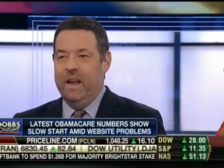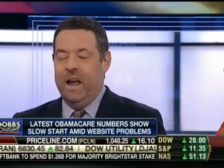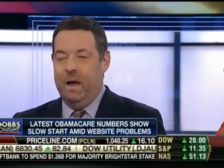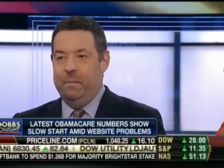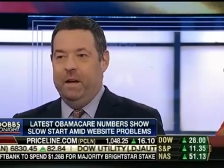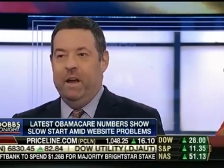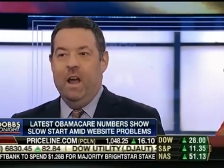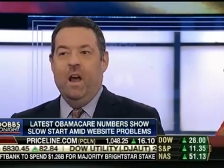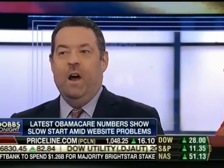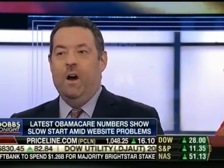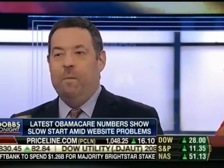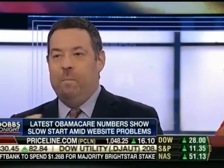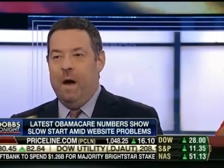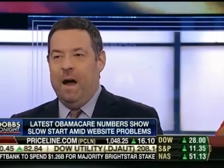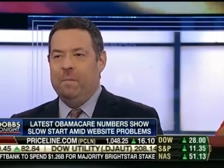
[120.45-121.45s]
I mean,
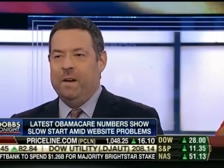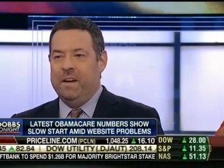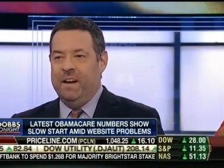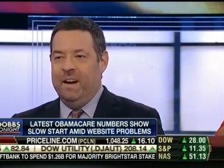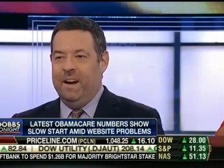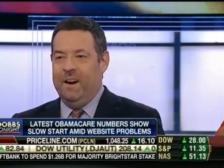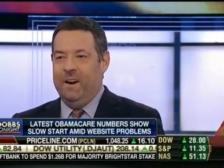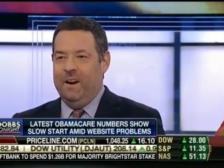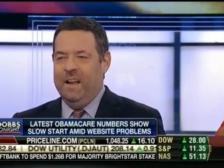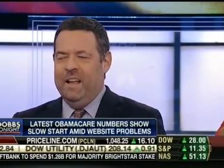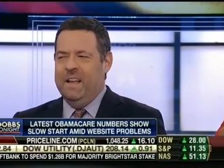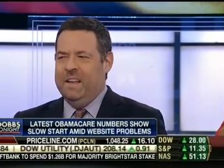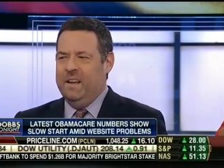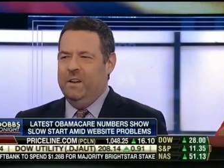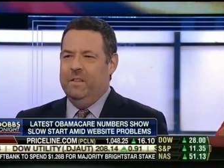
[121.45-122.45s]
Obamacare,
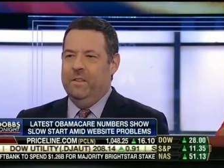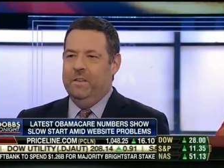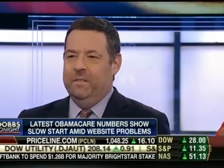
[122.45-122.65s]
you know,